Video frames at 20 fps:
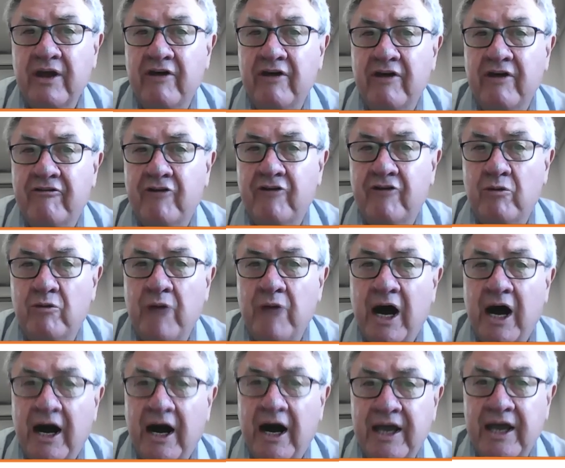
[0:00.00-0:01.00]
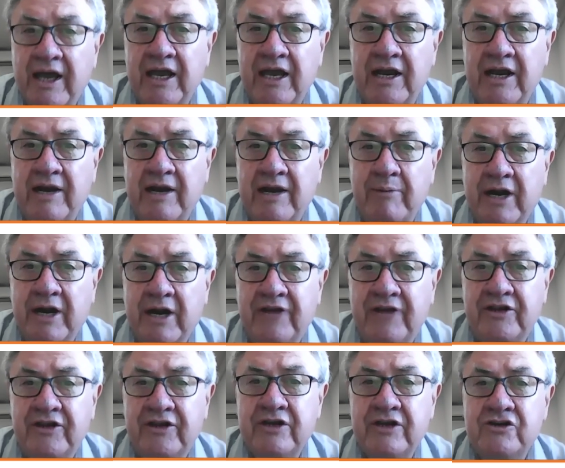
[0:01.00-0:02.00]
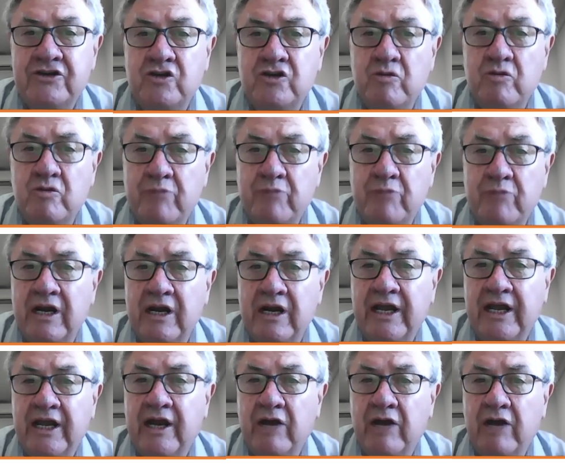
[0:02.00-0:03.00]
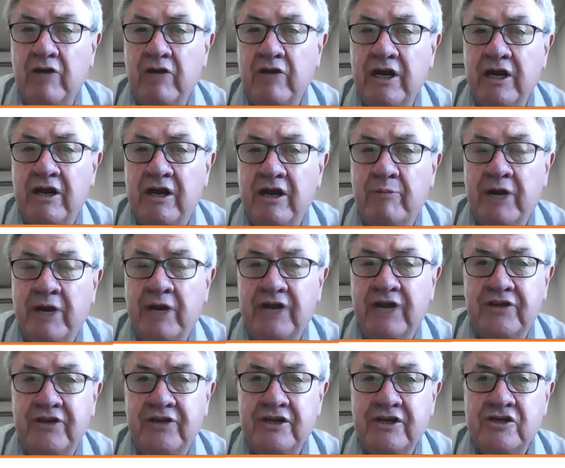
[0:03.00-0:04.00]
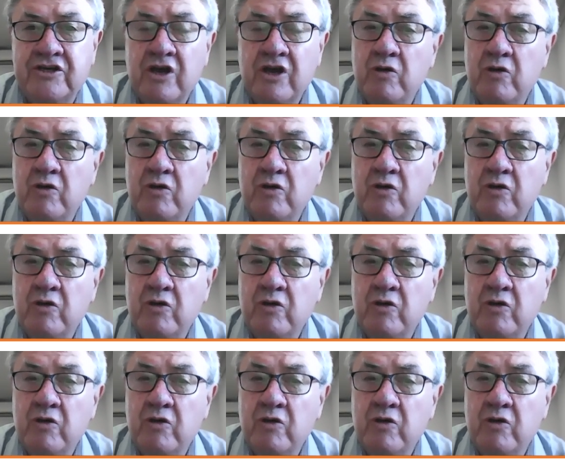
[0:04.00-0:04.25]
from high-income countries to middle and low-income countries,